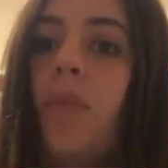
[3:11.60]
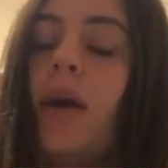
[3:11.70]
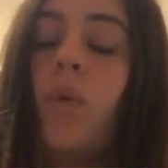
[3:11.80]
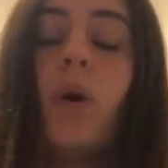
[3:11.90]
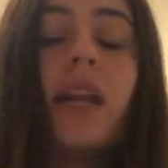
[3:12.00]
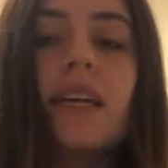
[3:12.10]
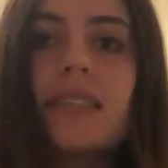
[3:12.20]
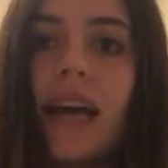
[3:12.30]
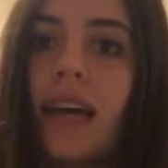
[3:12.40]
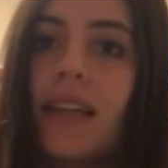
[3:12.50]
and what
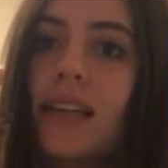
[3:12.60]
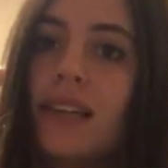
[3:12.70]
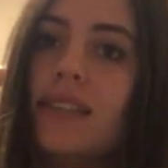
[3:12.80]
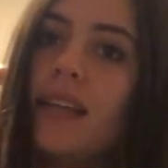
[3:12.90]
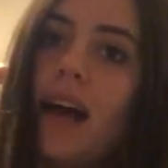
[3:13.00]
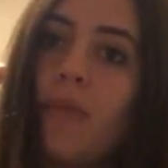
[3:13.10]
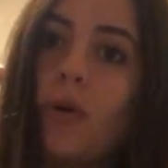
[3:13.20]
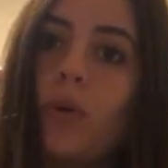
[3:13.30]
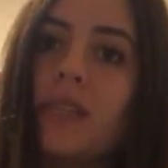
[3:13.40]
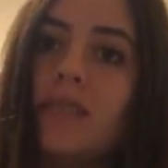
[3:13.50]
exactly it is that I'm
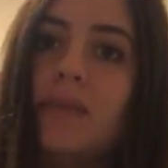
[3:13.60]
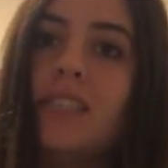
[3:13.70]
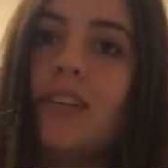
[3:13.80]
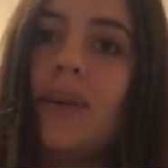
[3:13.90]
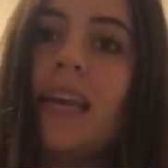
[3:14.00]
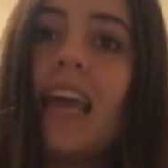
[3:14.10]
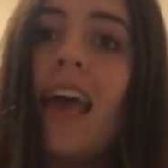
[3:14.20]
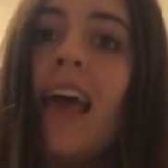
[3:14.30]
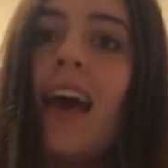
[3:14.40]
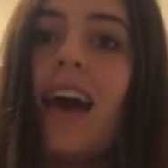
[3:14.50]
going to be doing.
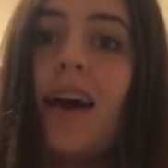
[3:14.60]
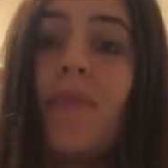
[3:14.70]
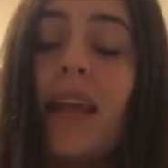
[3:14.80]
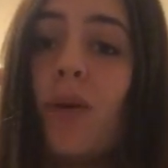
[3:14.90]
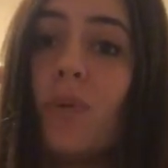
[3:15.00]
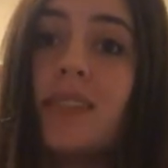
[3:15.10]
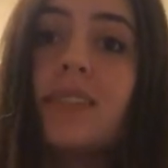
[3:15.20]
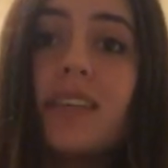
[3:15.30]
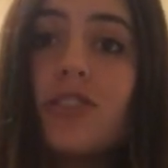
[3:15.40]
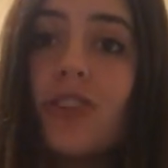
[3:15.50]
And it was
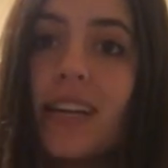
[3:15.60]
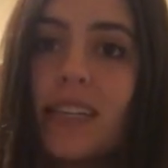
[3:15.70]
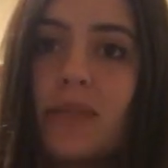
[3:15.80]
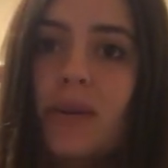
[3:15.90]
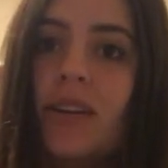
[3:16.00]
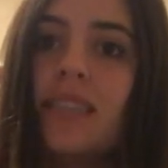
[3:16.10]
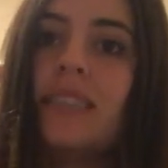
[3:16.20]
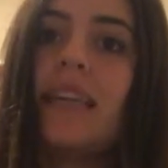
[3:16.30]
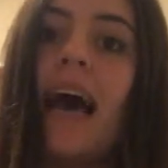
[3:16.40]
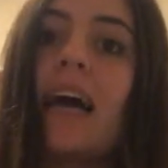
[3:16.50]
such a great
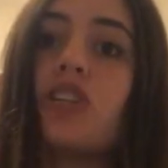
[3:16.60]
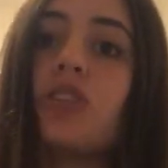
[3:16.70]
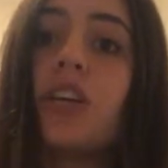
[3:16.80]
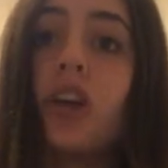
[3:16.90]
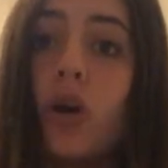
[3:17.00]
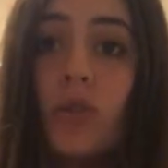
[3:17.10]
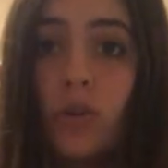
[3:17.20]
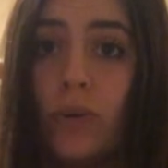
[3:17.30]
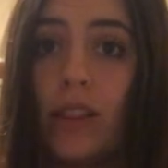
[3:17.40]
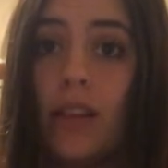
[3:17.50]
experience to actually go
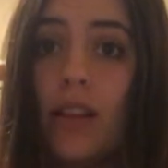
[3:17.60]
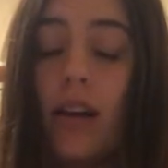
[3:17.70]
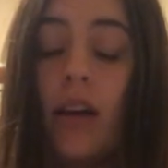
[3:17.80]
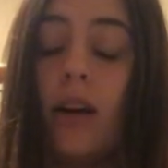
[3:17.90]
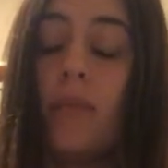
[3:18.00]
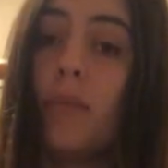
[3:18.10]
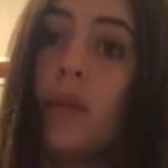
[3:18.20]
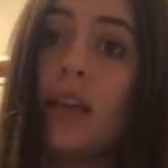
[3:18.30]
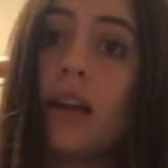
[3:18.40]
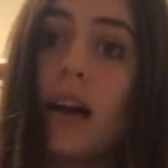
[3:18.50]
to 1
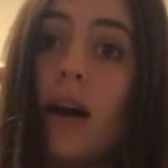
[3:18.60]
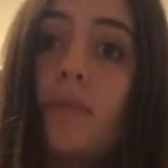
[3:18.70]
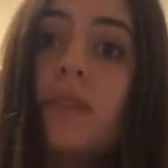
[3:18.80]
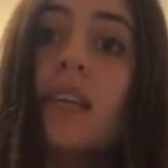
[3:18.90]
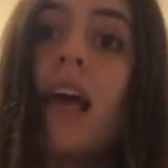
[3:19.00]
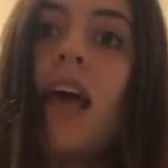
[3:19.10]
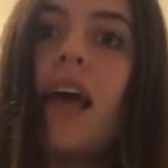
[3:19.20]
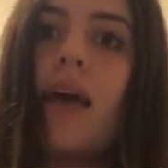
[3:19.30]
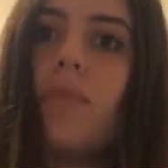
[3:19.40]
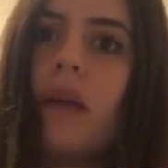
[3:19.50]
Million Cups
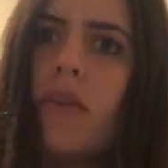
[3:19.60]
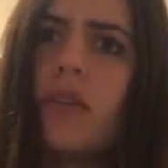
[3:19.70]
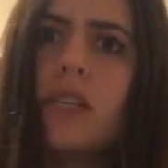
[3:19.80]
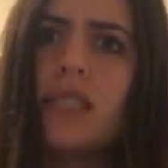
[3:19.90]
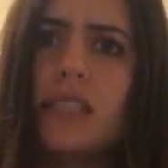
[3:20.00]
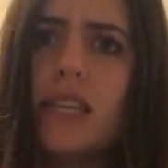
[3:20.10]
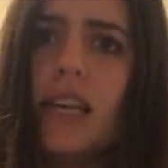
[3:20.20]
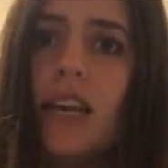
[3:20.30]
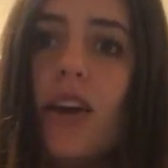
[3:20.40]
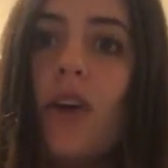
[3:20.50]
and be able to
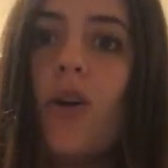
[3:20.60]
see